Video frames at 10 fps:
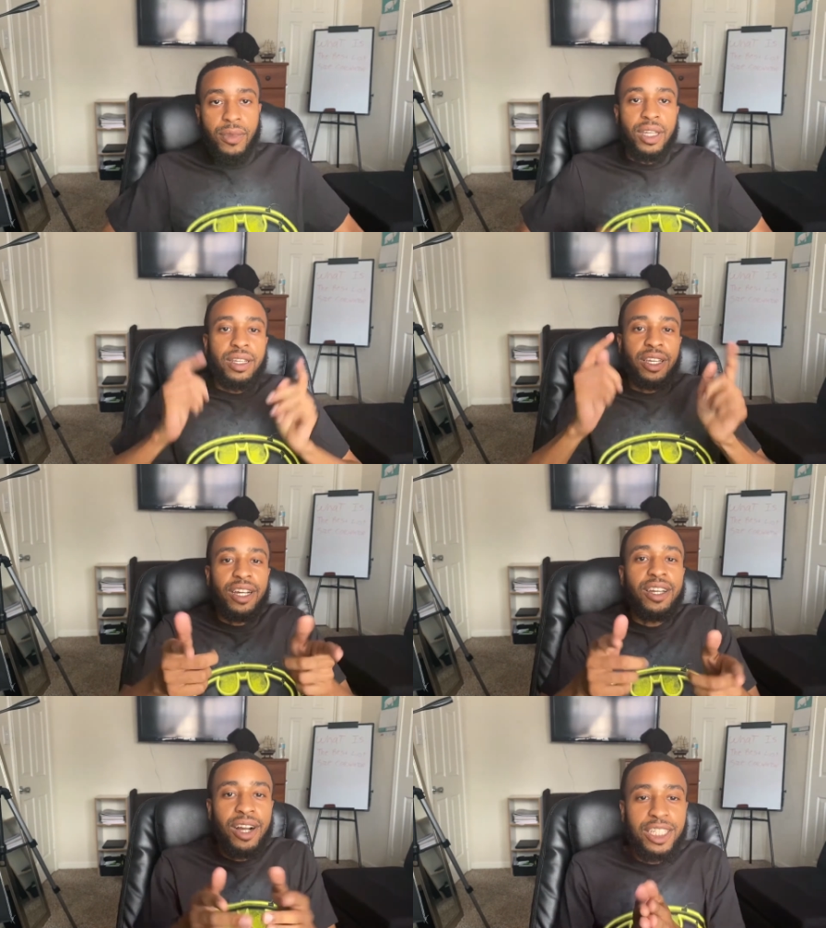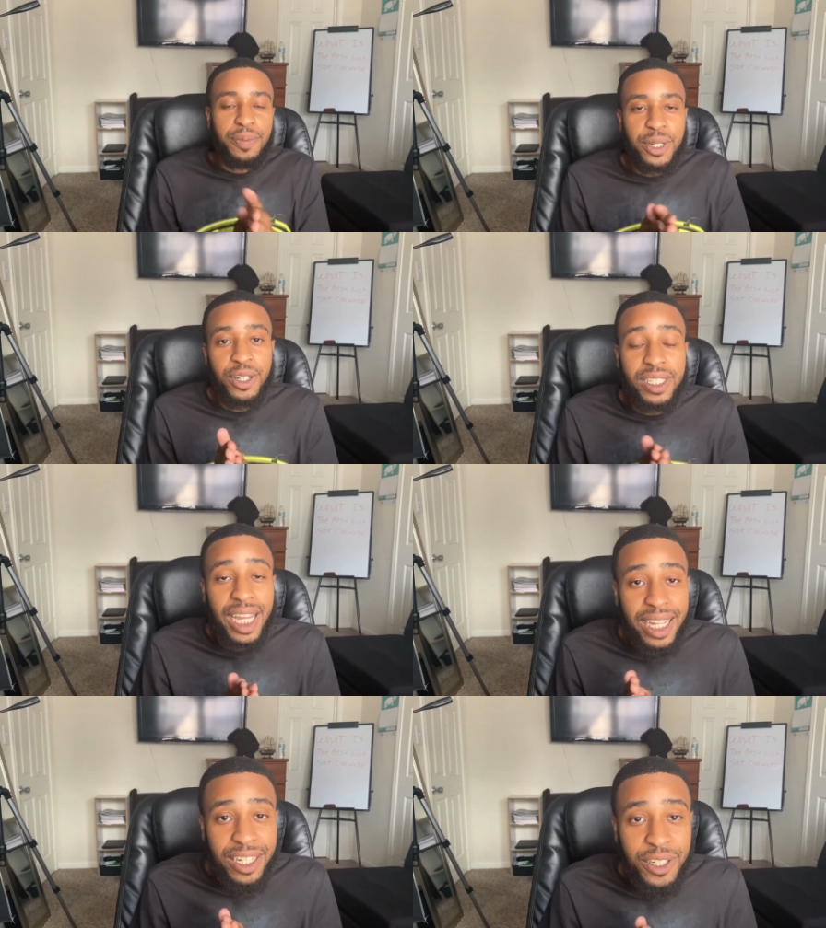Yo, entrepreneurs,
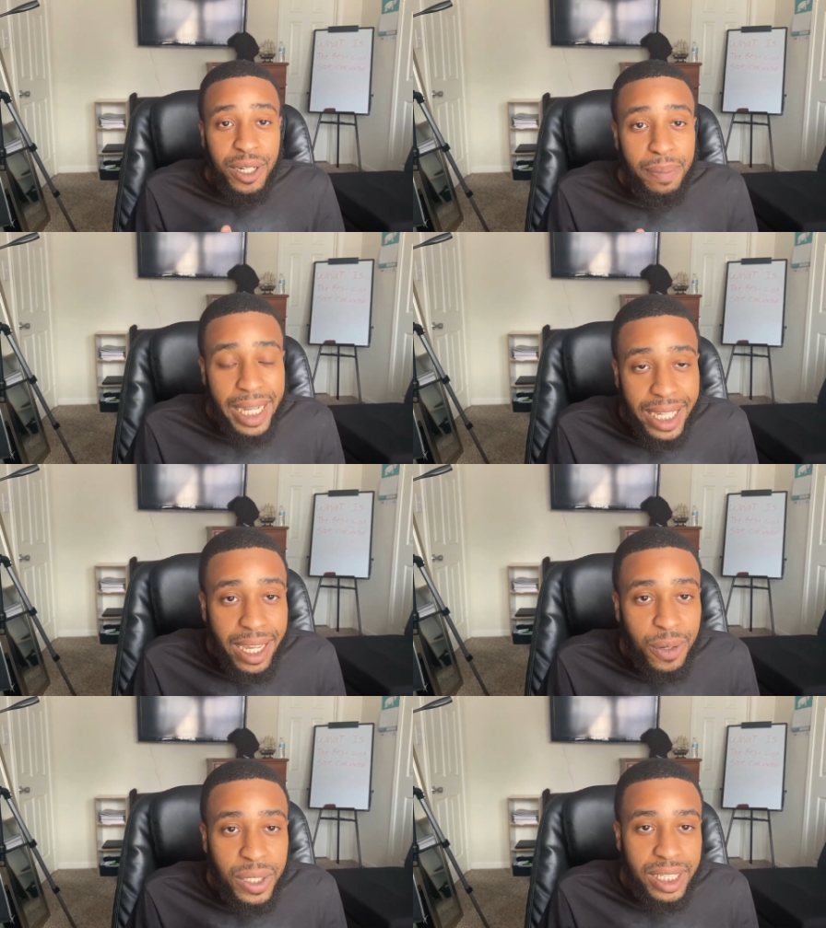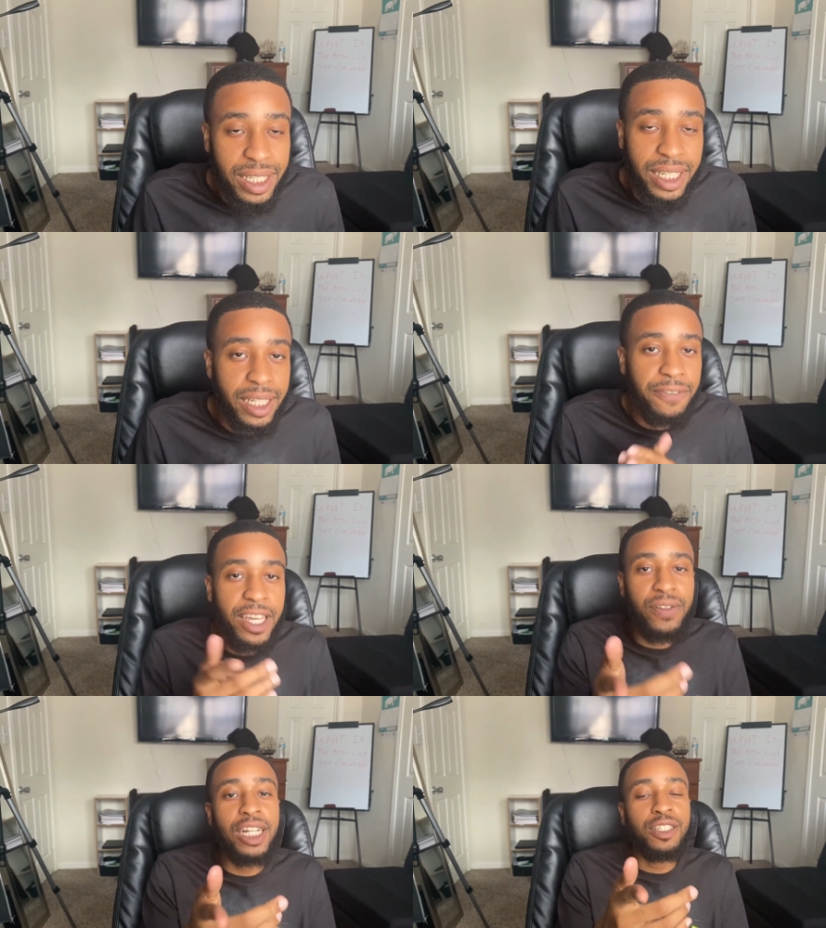how y'all doing? Back at it once again.
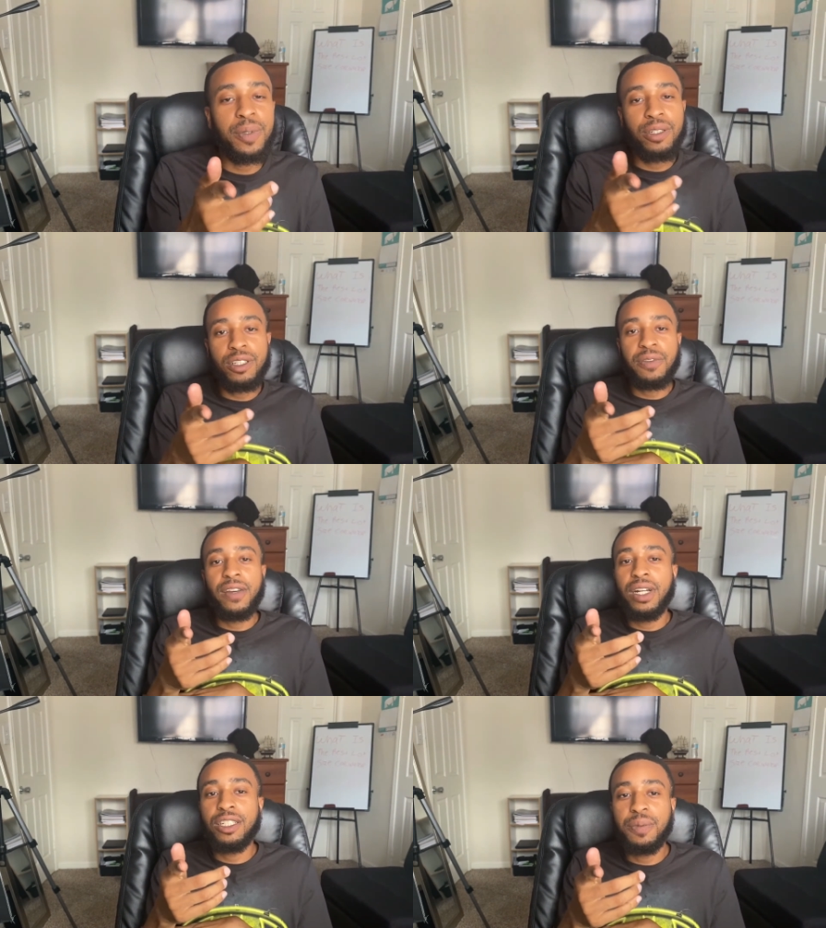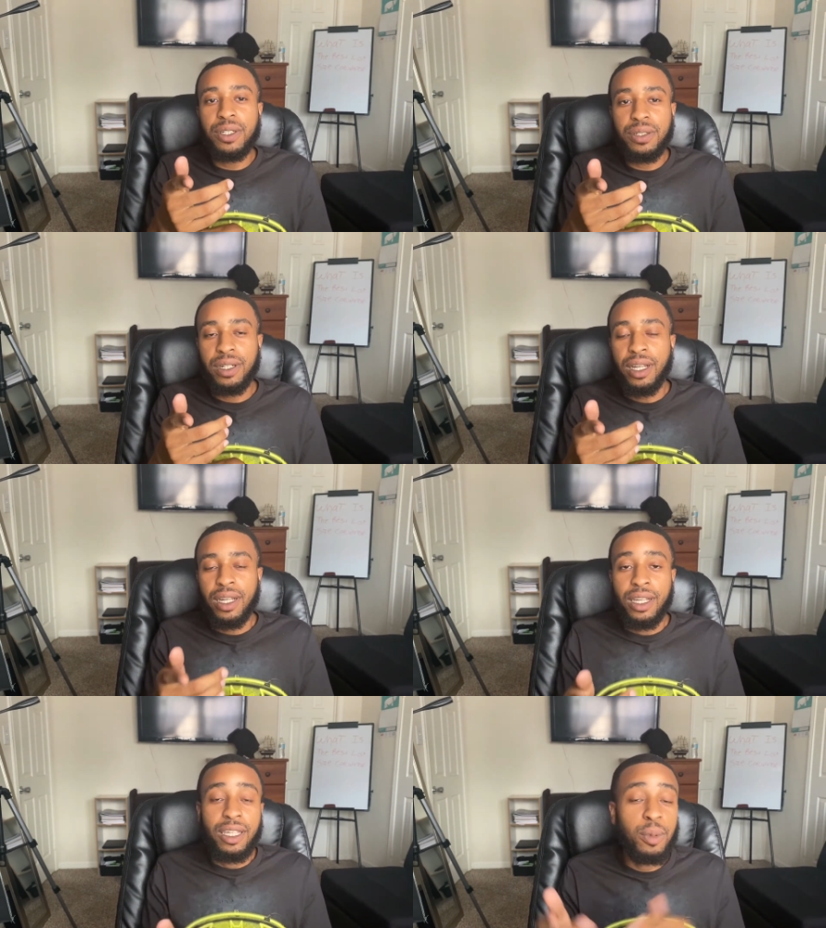Favorite entrepreneur,
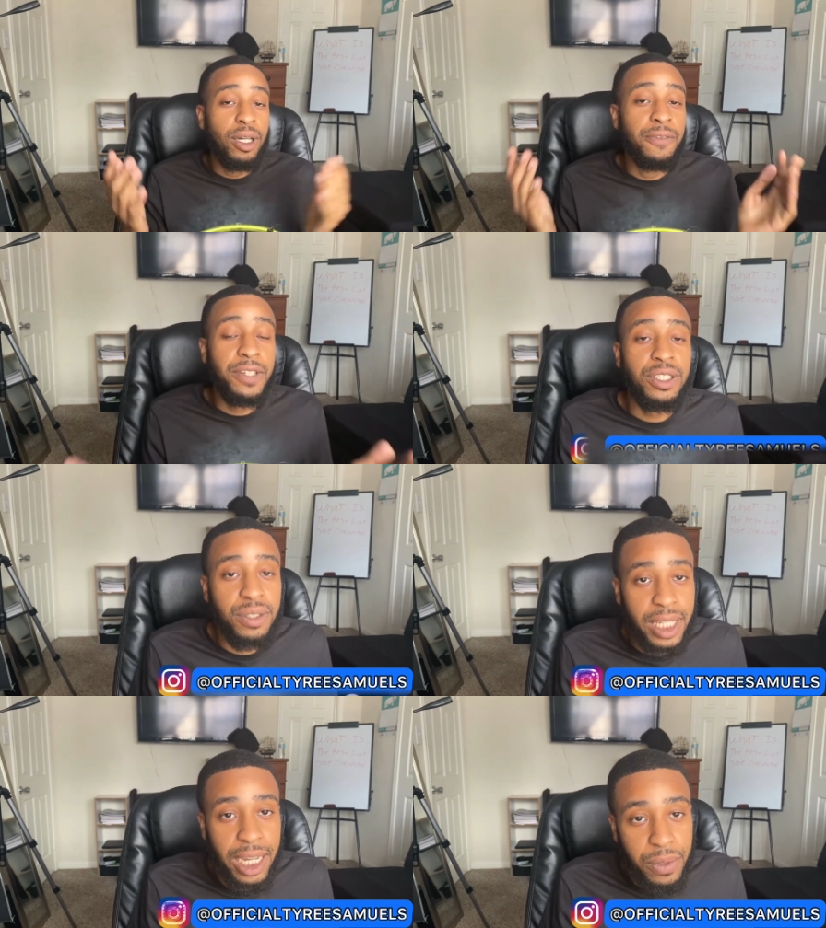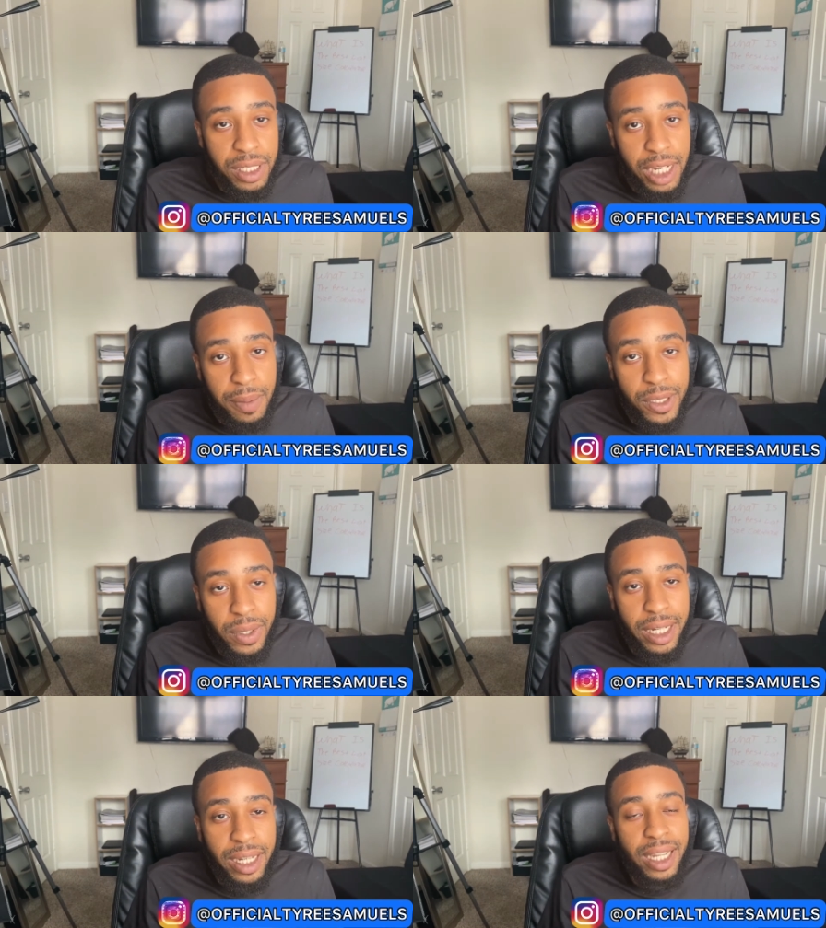your boy official Tyree Sanders,
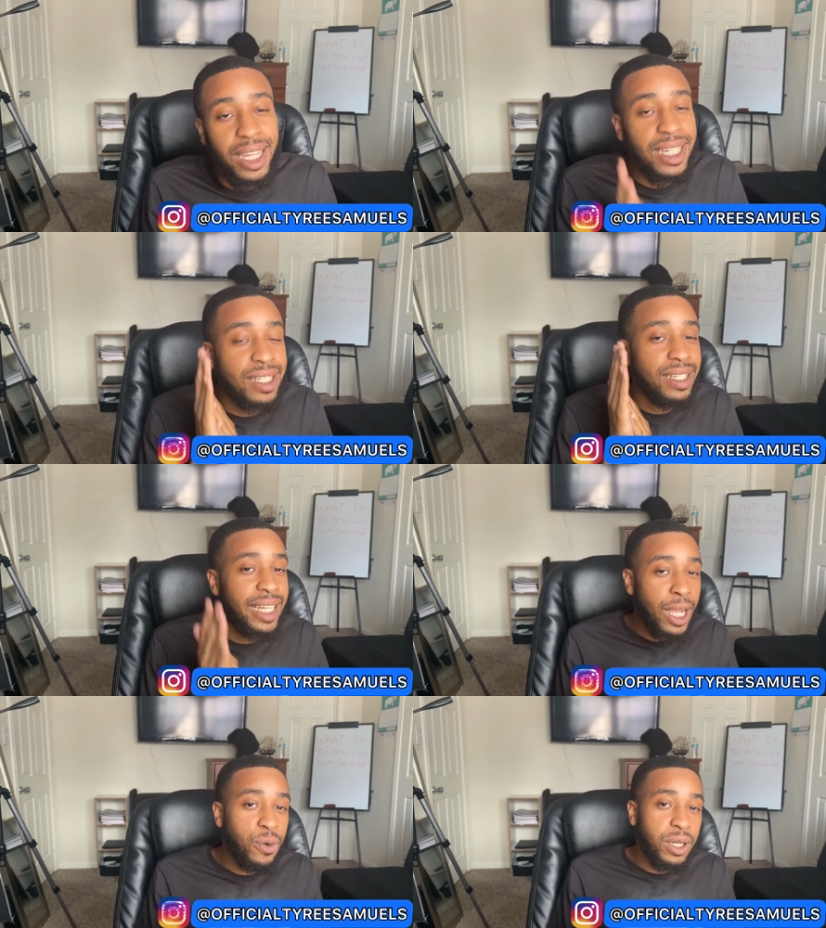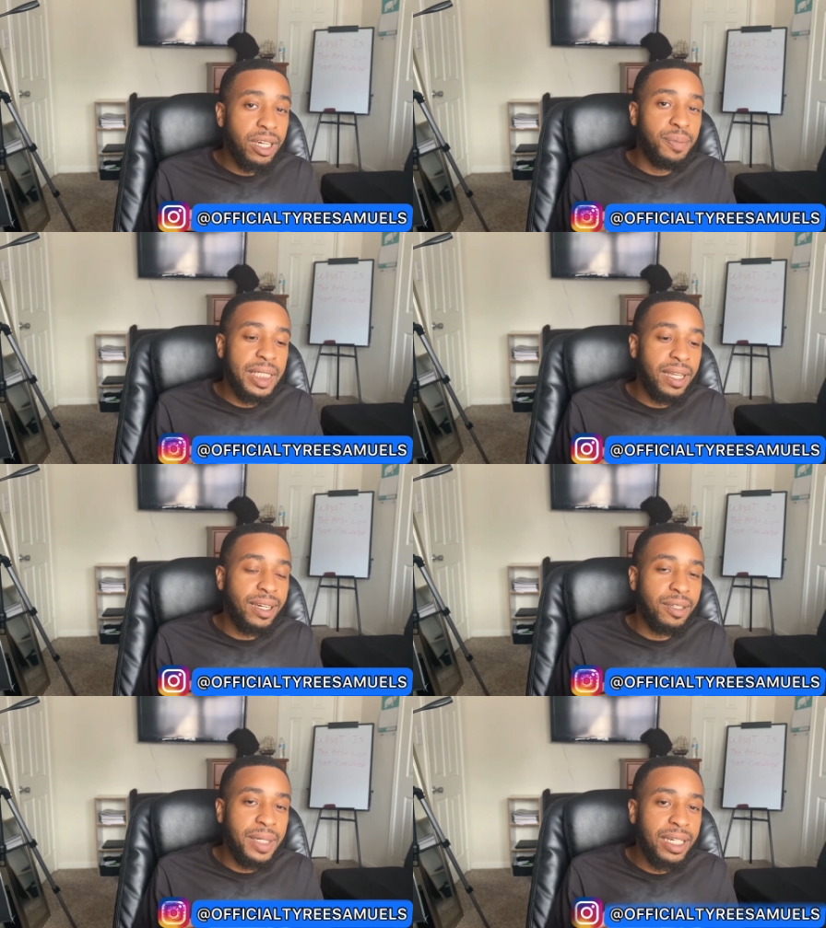right? And today what we're going to be
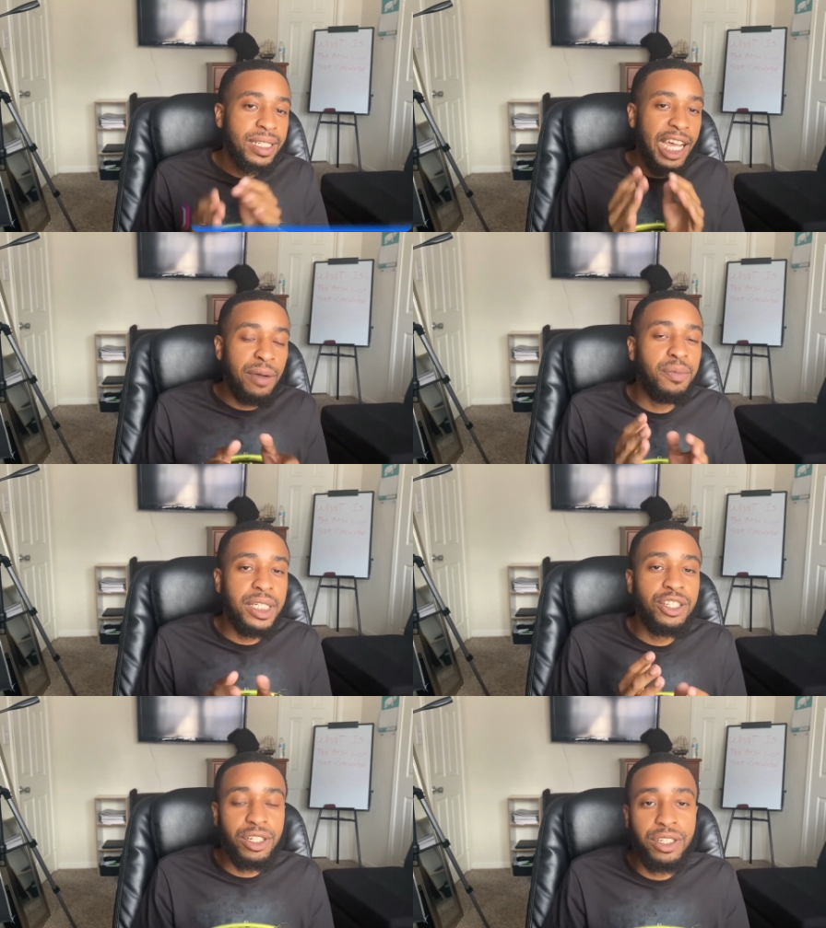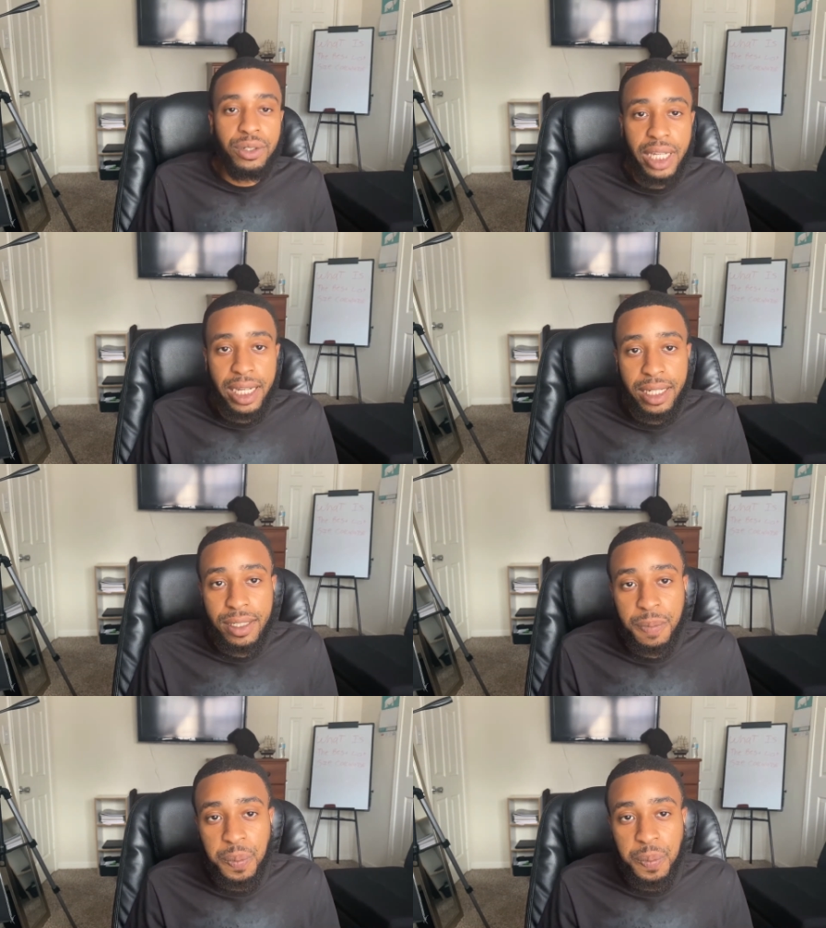talking about is I'm going to be showing you guys